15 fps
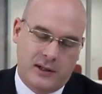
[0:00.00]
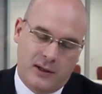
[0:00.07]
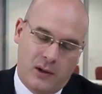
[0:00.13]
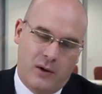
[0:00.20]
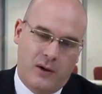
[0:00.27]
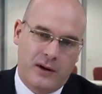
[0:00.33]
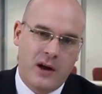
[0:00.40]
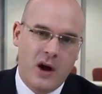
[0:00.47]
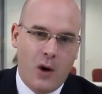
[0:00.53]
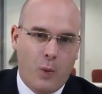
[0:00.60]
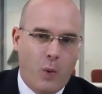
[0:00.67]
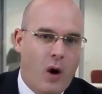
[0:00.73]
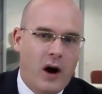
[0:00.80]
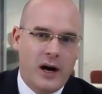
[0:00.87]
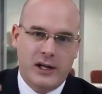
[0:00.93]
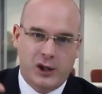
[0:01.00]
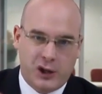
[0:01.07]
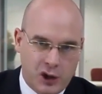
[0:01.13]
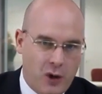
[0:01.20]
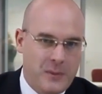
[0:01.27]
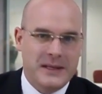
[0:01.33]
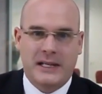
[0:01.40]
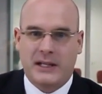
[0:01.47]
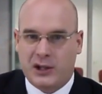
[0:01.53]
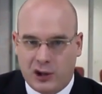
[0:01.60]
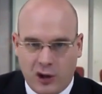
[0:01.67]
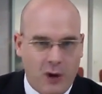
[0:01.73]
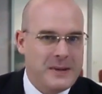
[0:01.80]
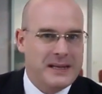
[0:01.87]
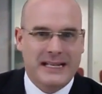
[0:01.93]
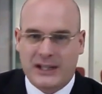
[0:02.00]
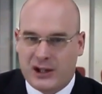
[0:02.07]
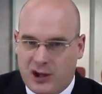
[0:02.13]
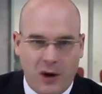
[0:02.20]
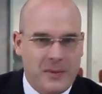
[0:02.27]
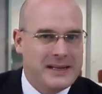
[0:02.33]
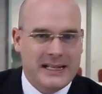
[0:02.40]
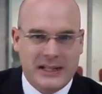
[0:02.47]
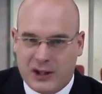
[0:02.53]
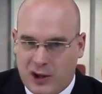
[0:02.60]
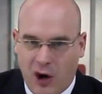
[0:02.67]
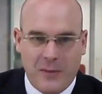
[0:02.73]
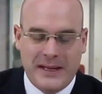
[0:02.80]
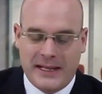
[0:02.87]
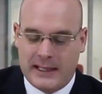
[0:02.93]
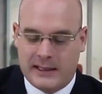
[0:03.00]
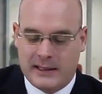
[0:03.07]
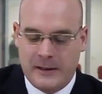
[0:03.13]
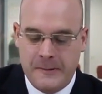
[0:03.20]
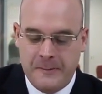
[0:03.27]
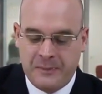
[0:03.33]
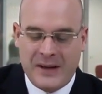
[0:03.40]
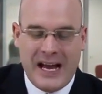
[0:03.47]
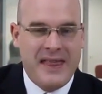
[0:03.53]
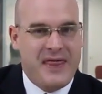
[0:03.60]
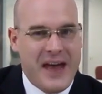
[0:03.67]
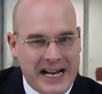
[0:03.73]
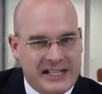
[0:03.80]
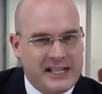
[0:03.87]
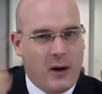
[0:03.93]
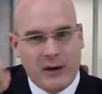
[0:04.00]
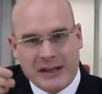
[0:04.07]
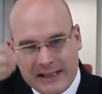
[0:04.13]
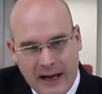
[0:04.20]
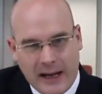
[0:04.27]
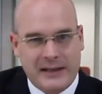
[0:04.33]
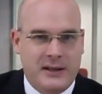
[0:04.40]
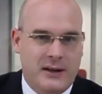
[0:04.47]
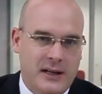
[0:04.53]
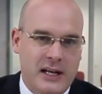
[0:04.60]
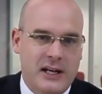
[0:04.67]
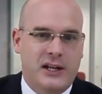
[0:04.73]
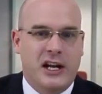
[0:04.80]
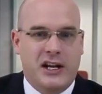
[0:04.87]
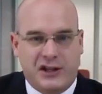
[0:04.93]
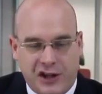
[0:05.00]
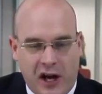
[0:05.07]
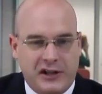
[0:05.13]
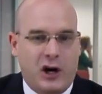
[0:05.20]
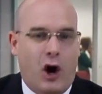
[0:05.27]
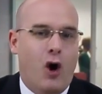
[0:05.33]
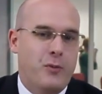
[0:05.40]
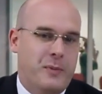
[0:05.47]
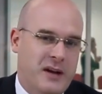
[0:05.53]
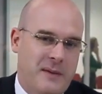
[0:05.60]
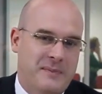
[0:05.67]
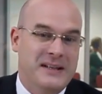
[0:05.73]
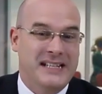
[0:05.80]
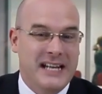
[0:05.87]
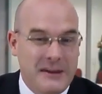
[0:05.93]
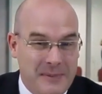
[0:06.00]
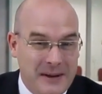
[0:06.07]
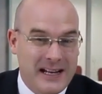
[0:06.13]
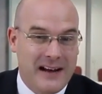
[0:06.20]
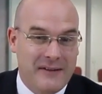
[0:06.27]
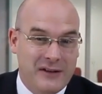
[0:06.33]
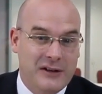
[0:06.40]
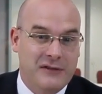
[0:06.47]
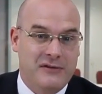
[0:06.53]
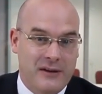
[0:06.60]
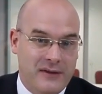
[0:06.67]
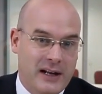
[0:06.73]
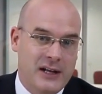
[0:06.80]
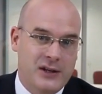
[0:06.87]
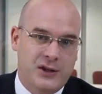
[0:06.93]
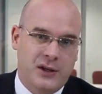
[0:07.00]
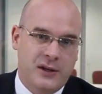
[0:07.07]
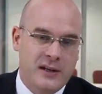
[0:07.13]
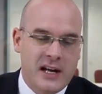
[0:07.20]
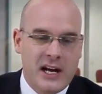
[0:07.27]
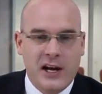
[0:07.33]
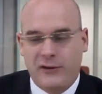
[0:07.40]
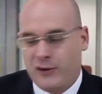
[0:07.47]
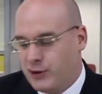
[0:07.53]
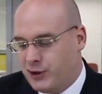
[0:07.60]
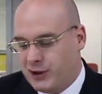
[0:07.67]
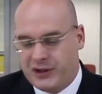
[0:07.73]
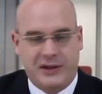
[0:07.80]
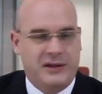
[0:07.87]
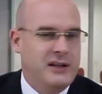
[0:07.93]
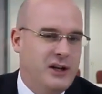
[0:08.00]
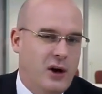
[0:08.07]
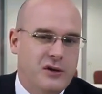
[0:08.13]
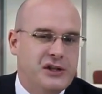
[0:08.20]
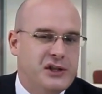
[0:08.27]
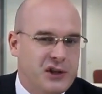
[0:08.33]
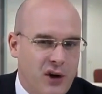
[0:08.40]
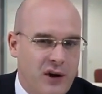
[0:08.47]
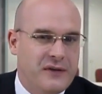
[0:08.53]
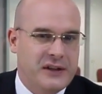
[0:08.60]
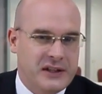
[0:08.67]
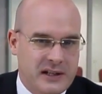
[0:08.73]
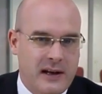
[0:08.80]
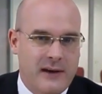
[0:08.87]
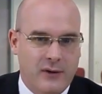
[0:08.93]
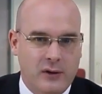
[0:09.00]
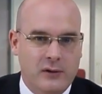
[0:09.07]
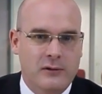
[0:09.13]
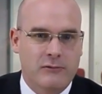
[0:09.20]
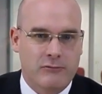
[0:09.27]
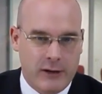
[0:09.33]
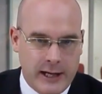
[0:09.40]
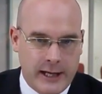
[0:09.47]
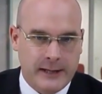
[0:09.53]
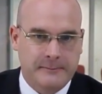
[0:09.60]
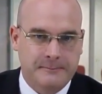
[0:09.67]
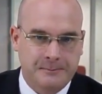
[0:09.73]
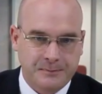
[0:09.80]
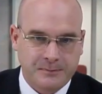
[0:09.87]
to the Lord, why, show me this, show me this, show me this, show me this. And that's how He can start to open up a deeper level of revelation than just, you know, surface level reading.